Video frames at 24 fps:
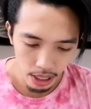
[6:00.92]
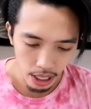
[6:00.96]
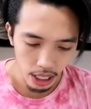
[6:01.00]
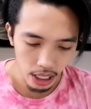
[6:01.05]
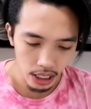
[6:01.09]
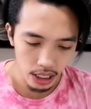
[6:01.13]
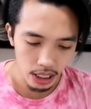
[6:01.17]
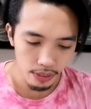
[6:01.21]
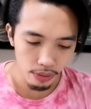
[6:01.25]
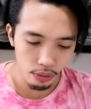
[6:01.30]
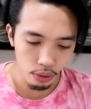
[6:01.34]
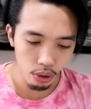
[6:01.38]

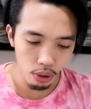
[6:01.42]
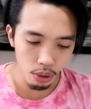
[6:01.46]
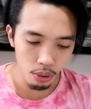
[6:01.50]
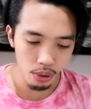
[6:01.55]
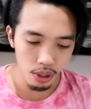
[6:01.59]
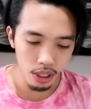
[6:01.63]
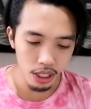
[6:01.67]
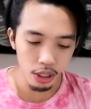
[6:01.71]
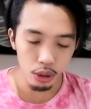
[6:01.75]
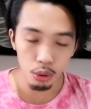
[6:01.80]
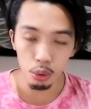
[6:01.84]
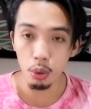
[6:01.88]
guys, for
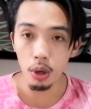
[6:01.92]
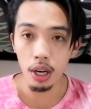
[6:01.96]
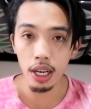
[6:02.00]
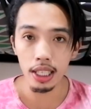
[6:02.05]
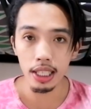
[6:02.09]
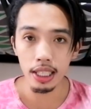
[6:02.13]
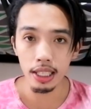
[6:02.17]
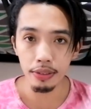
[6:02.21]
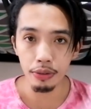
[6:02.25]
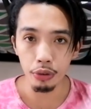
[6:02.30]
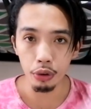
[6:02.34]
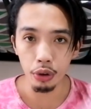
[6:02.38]
only
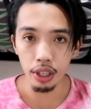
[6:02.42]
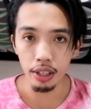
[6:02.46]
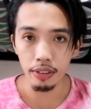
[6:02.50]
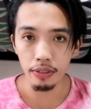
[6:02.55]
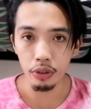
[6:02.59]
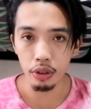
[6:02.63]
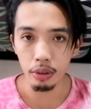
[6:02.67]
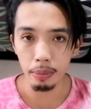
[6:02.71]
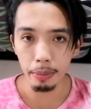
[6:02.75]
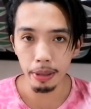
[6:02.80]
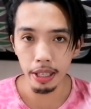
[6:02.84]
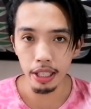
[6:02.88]

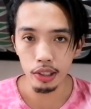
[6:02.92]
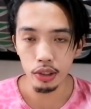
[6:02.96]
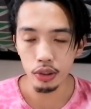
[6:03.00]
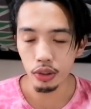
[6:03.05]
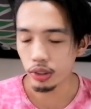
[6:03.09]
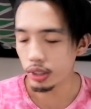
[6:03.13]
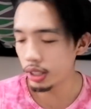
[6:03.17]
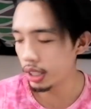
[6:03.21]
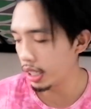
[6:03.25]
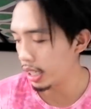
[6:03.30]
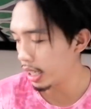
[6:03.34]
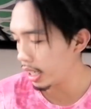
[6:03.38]
244
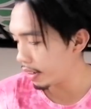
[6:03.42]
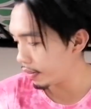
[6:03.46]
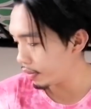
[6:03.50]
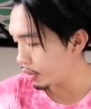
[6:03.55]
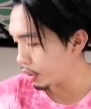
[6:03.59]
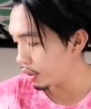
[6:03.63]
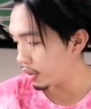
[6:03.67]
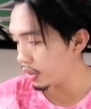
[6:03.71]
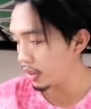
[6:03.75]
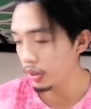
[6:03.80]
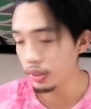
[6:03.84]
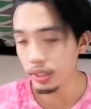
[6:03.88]
pesos and I have
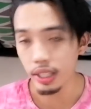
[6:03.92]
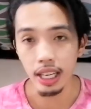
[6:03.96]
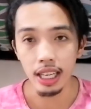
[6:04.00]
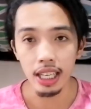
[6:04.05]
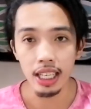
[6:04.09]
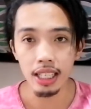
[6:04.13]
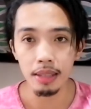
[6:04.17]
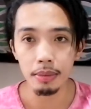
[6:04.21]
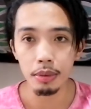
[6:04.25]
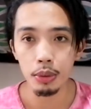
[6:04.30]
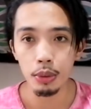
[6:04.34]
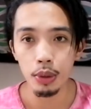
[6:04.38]
all those
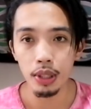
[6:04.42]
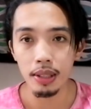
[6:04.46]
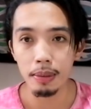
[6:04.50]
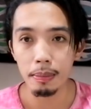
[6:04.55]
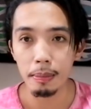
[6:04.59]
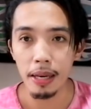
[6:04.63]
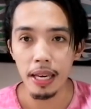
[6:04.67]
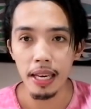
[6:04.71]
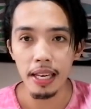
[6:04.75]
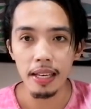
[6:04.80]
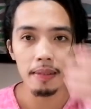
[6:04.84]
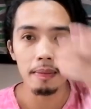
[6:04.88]
items with
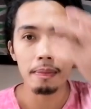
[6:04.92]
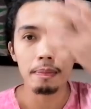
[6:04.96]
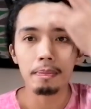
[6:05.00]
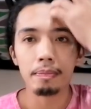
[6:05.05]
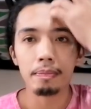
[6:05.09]
me.